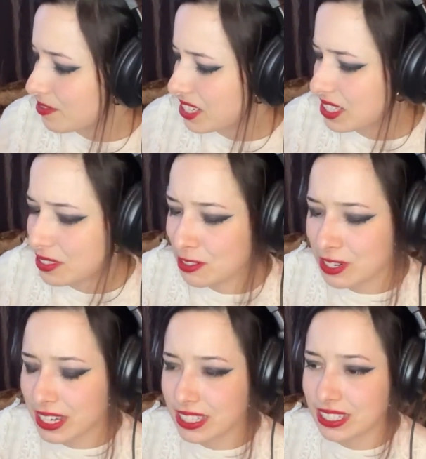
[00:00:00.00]
I find the
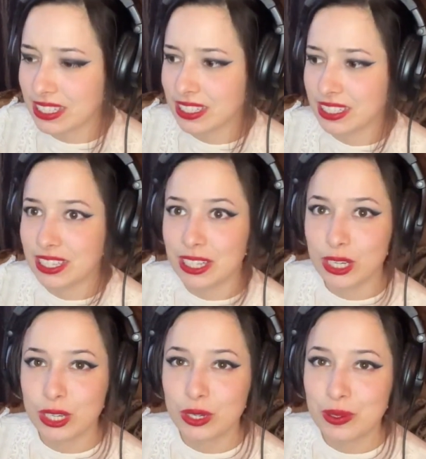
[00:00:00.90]
writing
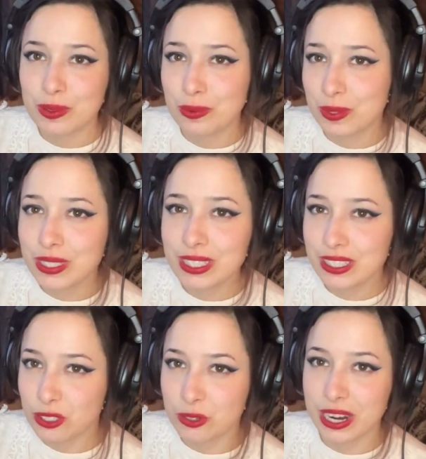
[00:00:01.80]

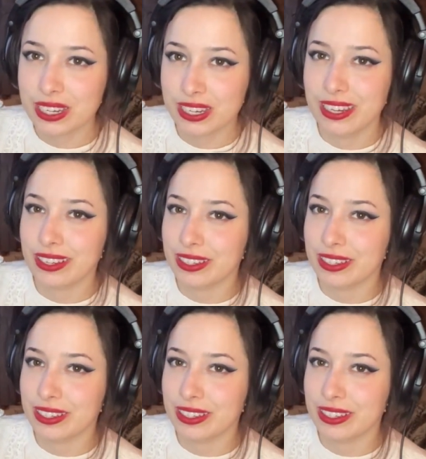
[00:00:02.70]
really striking,